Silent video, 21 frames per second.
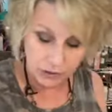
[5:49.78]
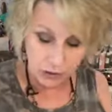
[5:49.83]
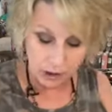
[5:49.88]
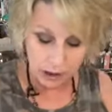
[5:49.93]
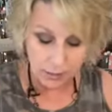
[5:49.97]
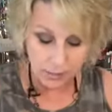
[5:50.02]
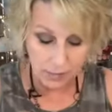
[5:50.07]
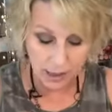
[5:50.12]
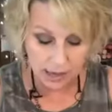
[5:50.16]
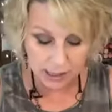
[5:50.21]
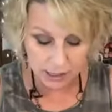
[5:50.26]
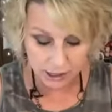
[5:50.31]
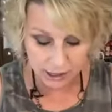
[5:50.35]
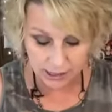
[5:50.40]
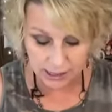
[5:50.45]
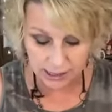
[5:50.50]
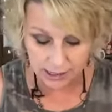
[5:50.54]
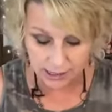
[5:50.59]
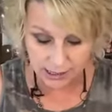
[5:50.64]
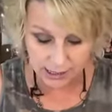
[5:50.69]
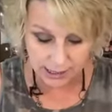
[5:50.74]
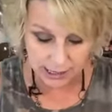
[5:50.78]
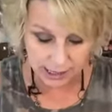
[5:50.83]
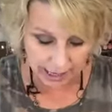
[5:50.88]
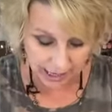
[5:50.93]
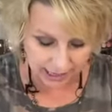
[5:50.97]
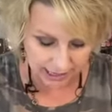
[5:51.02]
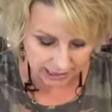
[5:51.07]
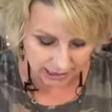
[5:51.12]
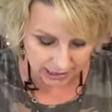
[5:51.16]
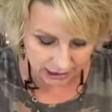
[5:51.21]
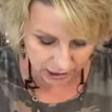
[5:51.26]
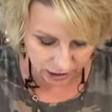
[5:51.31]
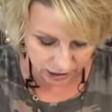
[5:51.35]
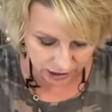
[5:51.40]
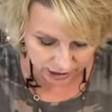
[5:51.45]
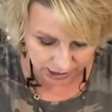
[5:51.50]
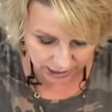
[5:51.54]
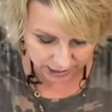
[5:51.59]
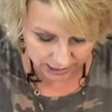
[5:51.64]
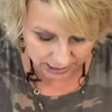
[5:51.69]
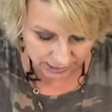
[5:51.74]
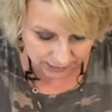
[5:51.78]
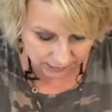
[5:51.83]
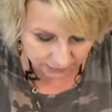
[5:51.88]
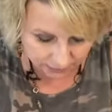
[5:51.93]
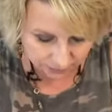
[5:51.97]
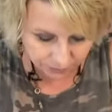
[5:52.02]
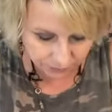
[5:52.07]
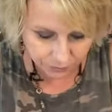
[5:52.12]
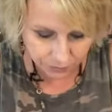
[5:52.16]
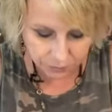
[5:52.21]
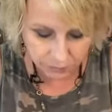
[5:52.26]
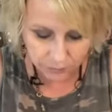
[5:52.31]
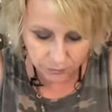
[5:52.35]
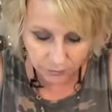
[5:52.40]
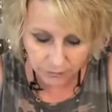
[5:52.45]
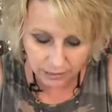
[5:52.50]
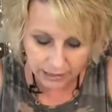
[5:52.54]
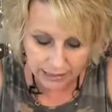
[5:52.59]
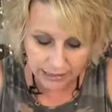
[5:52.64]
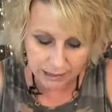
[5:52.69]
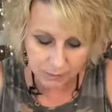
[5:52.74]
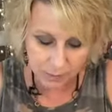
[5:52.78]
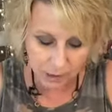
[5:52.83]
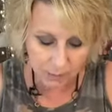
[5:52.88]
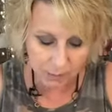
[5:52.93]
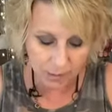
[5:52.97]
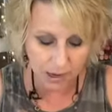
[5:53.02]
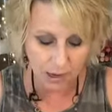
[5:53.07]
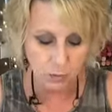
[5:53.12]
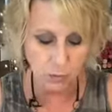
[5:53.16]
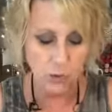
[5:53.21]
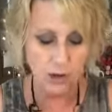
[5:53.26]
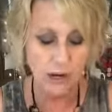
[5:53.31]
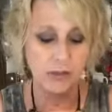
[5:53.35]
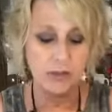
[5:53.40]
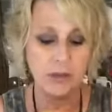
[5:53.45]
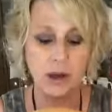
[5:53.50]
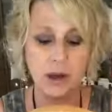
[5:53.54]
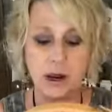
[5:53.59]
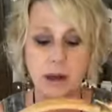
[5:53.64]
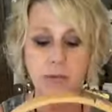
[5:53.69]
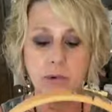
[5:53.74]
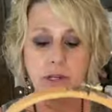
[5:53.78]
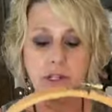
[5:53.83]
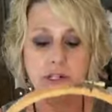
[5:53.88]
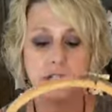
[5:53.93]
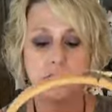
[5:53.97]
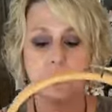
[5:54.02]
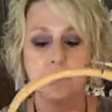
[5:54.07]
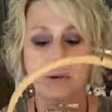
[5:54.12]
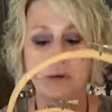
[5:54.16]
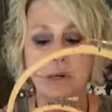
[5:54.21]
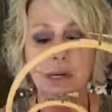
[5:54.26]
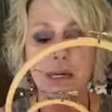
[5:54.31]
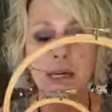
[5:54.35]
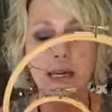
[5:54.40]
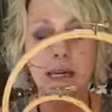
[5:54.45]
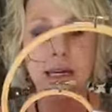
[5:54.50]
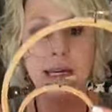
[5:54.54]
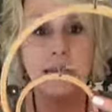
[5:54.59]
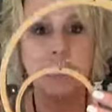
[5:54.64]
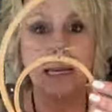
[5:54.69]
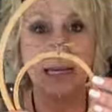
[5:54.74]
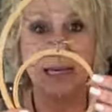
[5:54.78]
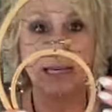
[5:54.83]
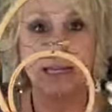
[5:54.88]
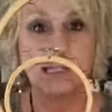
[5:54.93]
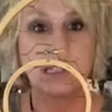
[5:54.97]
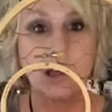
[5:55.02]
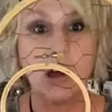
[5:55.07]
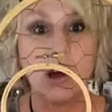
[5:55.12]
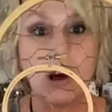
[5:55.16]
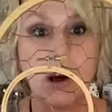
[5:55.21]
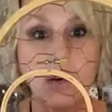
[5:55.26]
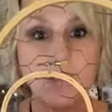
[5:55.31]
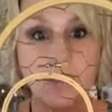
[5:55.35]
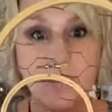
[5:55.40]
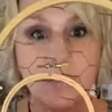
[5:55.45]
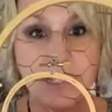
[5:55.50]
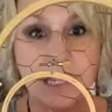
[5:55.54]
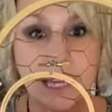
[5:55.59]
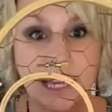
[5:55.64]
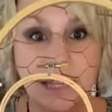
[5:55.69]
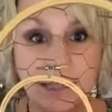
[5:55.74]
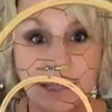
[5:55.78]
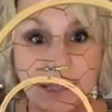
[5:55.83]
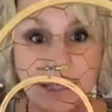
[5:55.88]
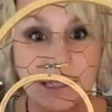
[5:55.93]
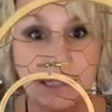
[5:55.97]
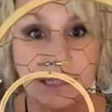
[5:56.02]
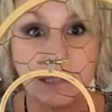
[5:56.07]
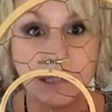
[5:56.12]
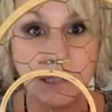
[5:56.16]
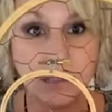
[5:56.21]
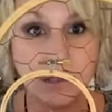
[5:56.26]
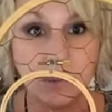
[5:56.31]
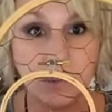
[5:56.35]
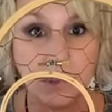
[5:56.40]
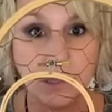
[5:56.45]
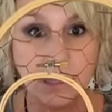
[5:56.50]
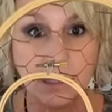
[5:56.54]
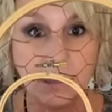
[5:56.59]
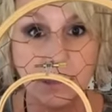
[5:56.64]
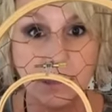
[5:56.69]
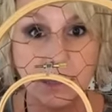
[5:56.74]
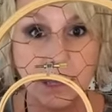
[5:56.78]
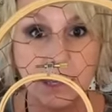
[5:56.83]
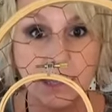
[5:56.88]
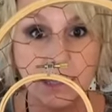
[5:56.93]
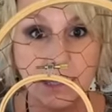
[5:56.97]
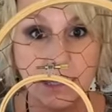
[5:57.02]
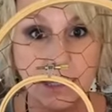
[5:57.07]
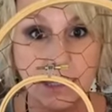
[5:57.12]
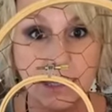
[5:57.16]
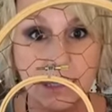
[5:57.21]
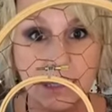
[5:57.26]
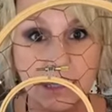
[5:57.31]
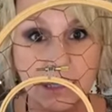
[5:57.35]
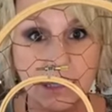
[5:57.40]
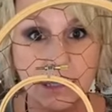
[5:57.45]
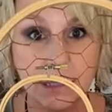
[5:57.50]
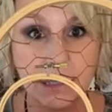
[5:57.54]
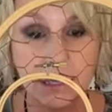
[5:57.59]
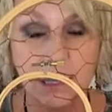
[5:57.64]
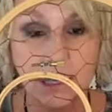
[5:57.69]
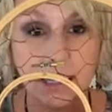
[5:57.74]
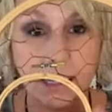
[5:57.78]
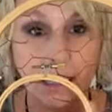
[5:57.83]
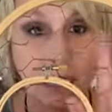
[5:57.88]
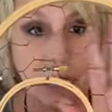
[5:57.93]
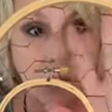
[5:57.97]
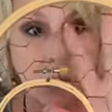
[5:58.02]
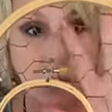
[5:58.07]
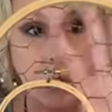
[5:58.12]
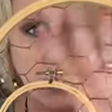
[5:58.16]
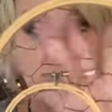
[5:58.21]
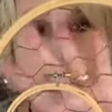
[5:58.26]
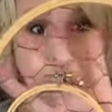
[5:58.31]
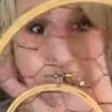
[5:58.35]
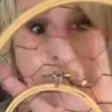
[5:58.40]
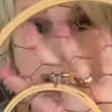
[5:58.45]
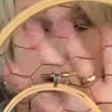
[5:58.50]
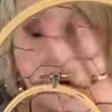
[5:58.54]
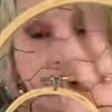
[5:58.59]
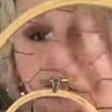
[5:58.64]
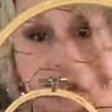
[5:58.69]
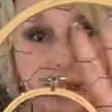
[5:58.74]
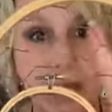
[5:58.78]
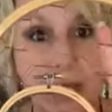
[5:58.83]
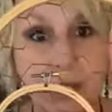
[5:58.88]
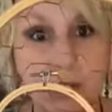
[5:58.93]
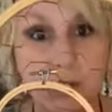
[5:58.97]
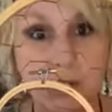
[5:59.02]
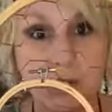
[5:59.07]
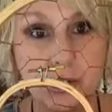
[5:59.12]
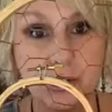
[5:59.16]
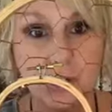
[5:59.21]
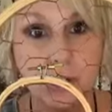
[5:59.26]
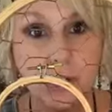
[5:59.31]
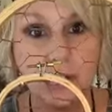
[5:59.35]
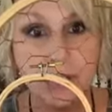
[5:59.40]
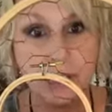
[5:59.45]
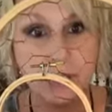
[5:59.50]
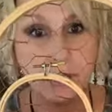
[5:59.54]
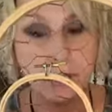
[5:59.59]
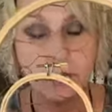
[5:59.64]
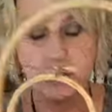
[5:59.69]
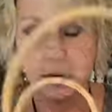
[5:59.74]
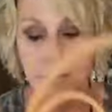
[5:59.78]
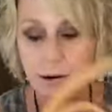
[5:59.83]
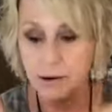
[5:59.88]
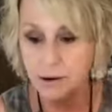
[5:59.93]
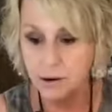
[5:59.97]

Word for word: So I imagine this is an eight inch size. In my mind, what I thought I would do is offset this little one like this. We've got our texture here